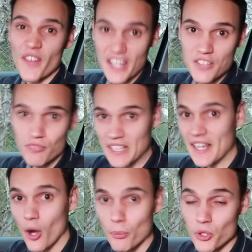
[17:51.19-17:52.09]
they can
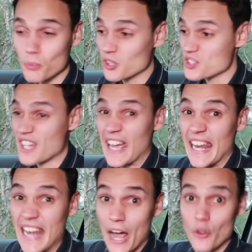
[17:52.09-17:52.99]
really help you because they
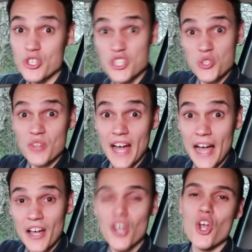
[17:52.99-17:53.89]
allow you to do
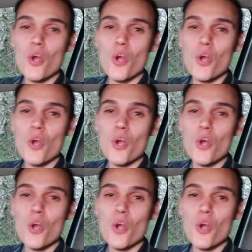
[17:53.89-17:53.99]
that